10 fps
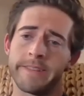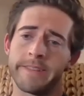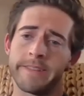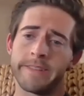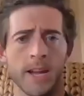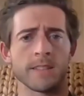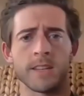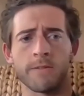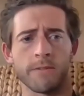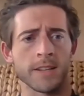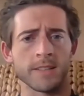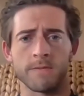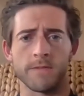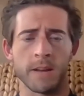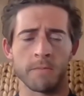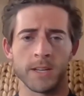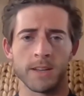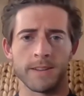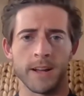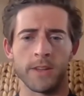some amazing friends and family. I